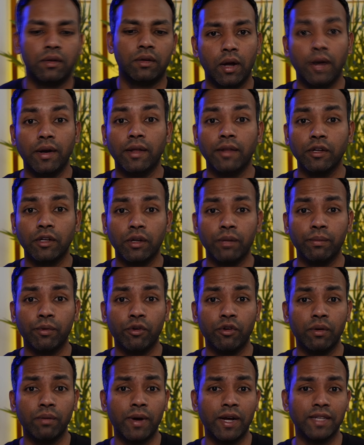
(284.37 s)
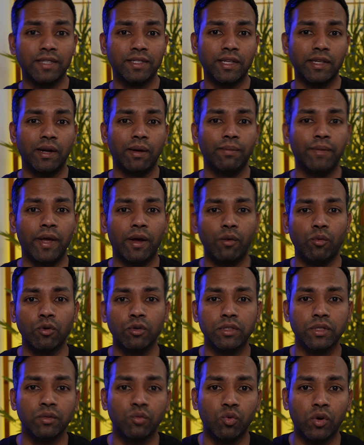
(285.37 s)
Another component of my setup that
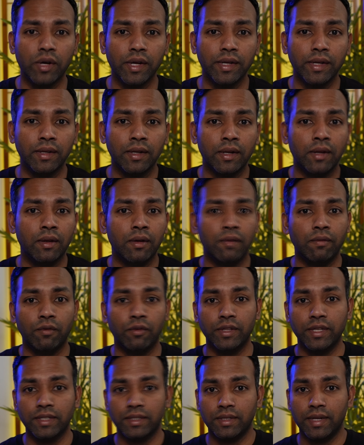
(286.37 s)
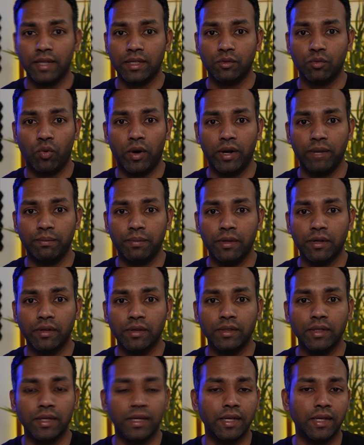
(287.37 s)
wasn't white for this next white
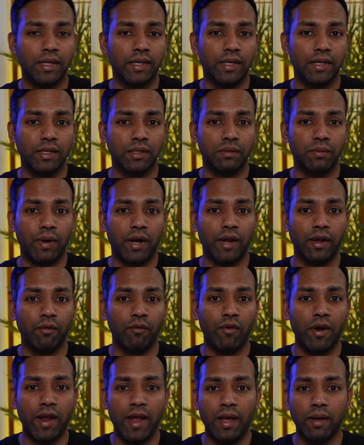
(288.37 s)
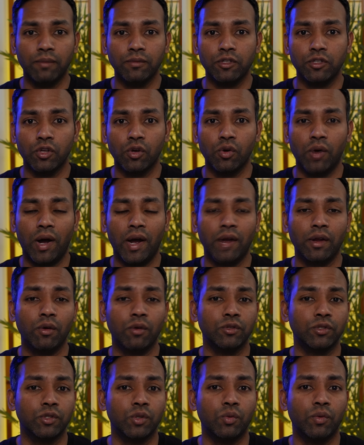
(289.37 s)
build is my RAM, so I
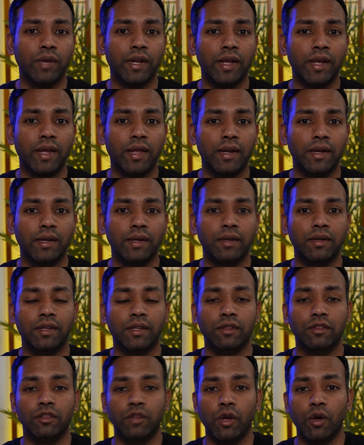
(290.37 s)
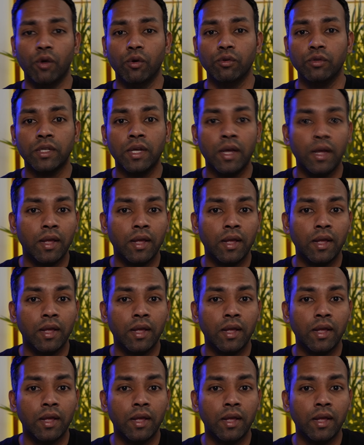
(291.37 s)
also went ahead and did those.